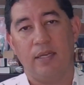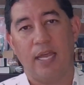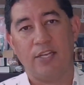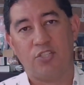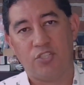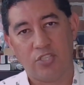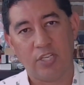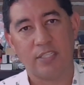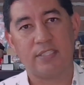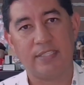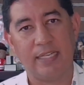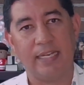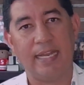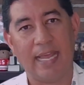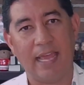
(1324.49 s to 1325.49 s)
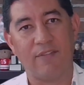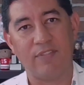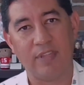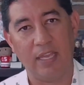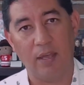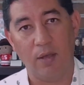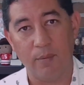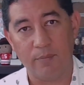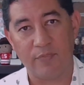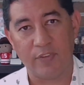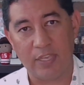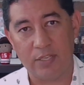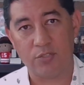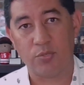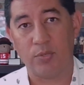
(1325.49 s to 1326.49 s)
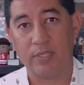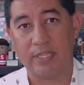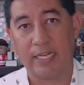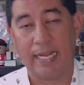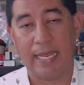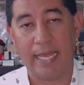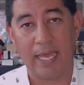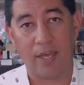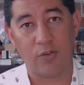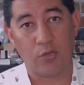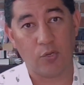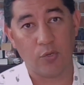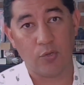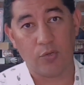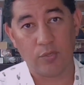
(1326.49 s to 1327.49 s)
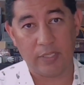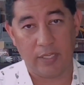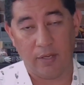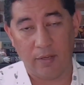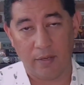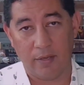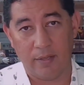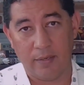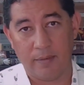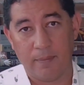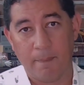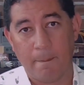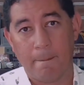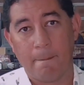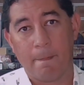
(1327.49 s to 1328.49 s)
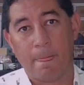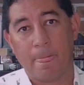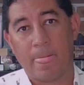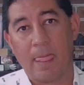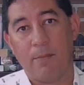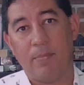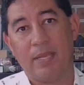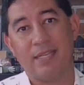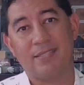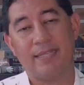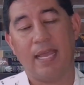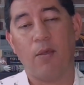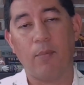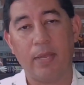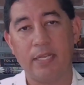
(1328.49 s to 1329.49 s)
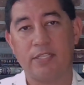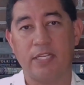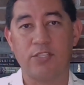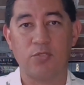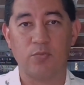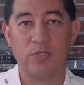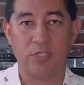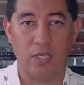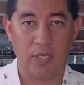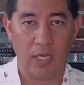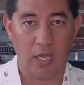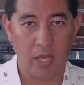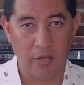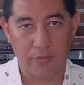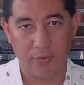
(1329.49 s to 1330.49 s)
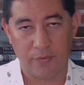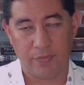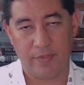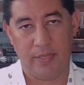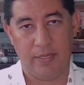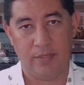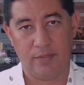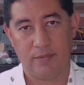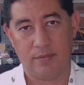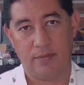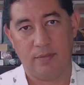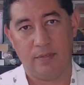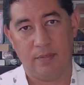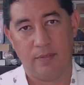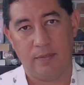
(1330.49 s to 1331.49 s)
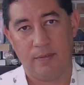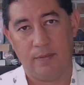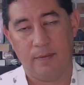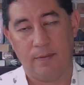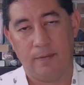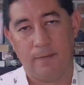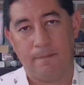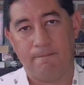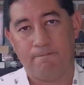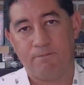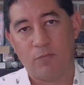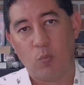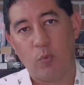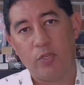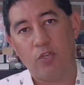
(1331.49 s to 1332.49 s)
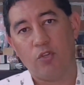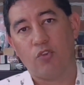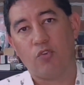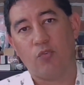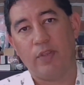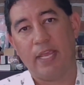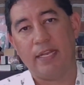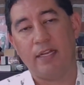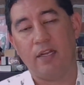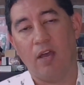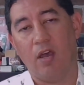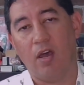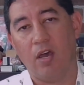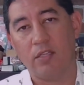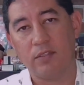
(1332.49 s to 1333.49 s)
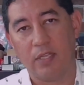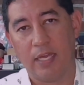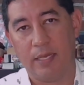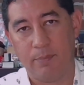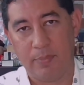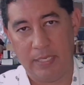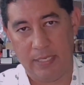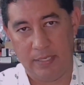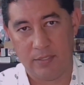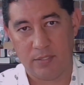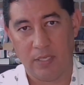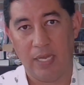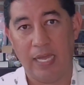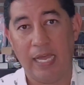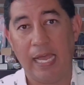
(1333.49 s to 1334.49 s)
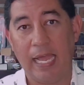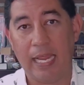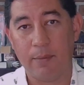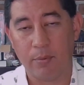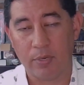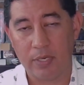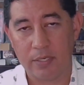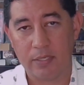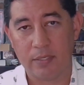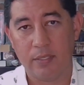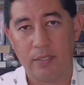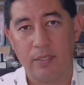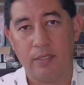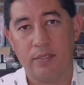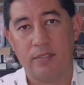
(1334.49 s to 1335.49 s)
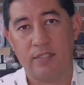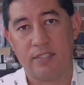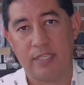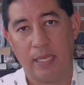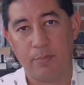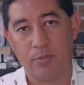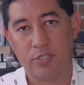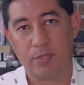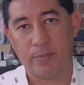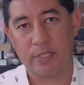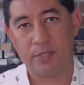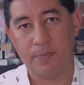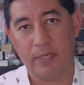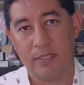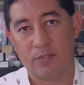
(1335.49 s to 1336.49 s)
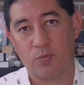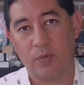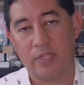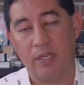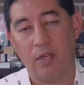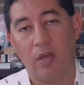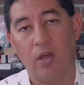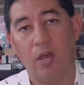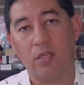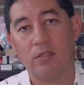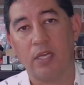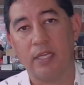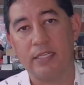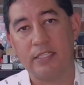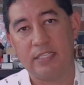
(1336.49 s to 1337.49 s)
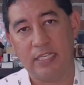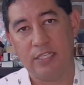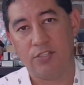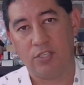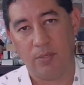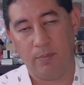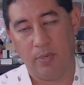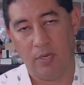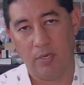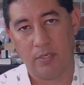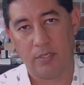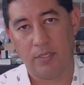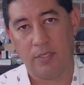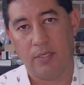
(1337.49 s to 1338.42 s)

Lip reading: I just didn't have the oomph into it that I had early on because now my attention was on other things. When you create an online piece, a hybrid discipleship experience with an online teaching part,